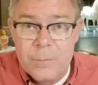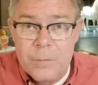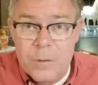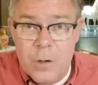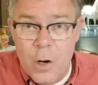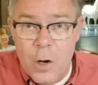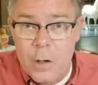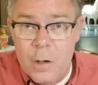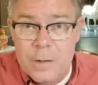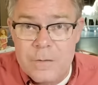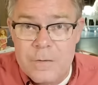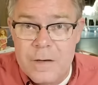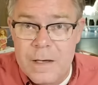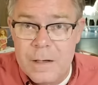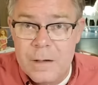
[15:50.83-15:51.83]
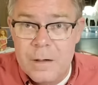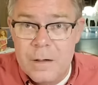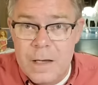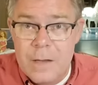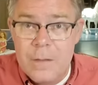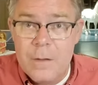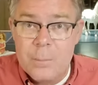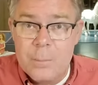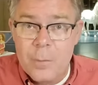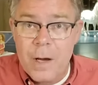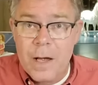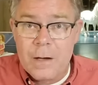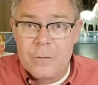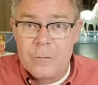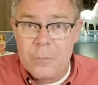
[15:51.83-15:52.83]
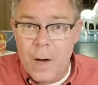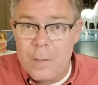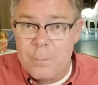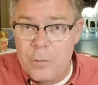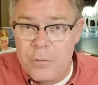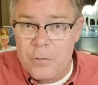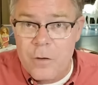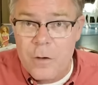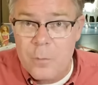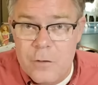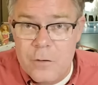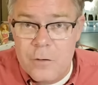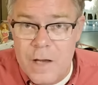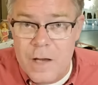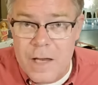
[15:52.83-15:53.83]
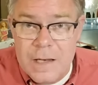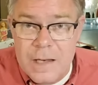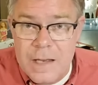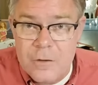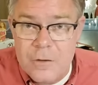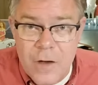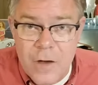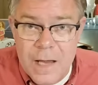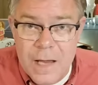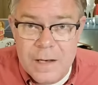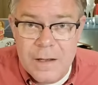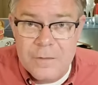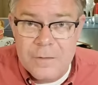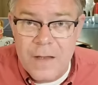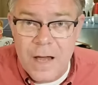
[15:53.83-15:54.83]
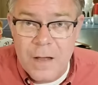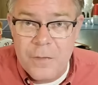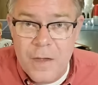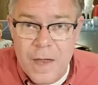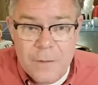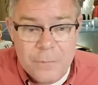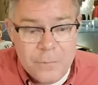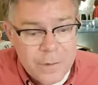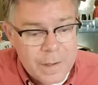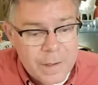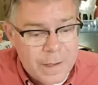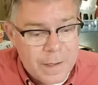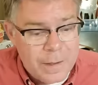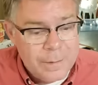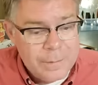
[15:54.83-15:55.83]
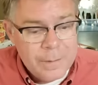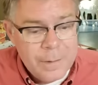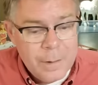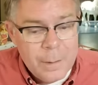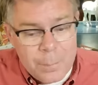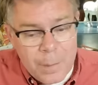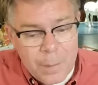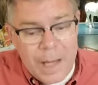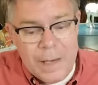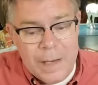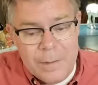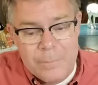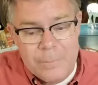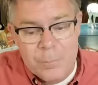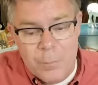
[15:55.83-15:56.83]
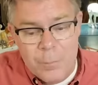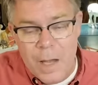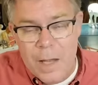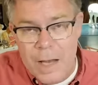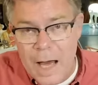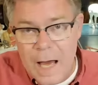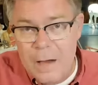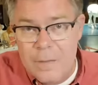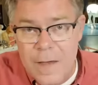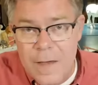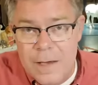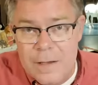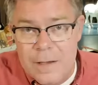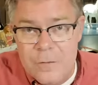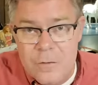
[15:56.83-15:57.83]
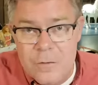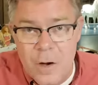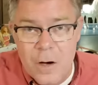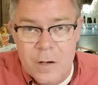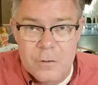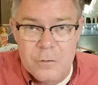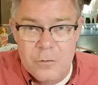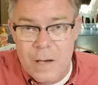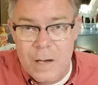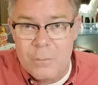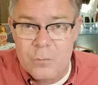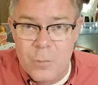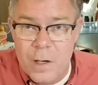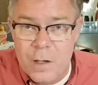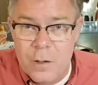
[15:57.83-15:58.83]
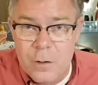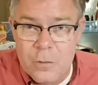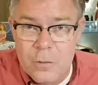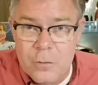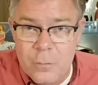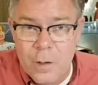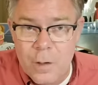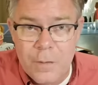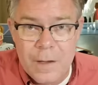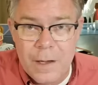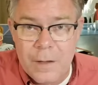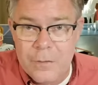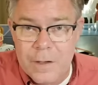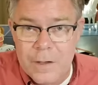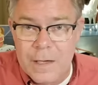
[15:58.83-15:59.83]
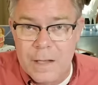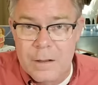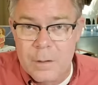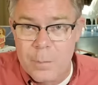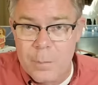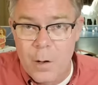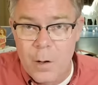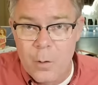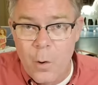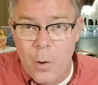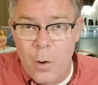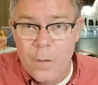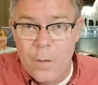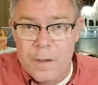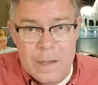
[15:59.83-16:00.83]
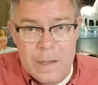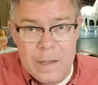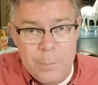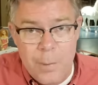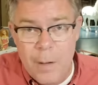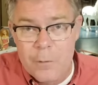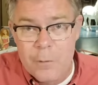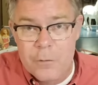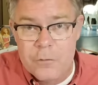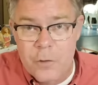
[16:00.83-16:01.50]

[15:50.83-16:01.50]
currency in the BRICS, right? Brazil, Russia, India, China, South Africa. But but how did that get started? James Rickards really, I think, got the ball rolling. He published an